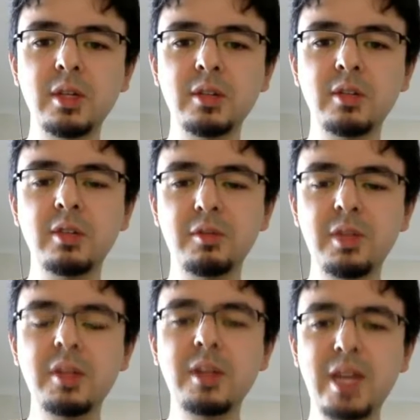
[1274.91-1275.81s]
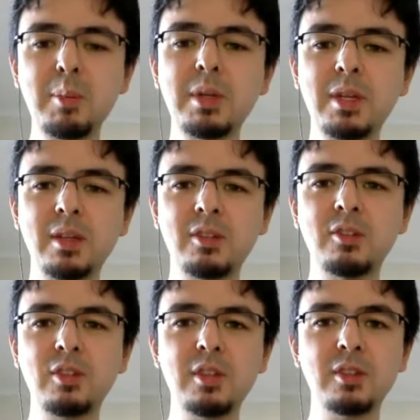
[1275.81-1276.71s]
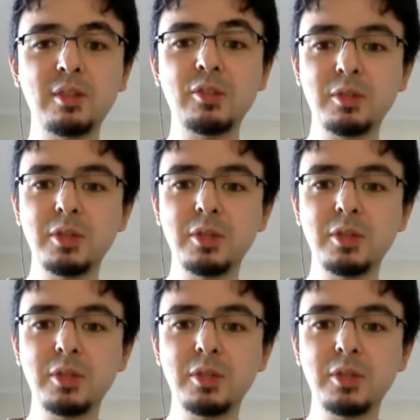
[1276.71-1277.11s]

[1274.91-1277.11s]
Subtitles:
and they're very happy to see that you do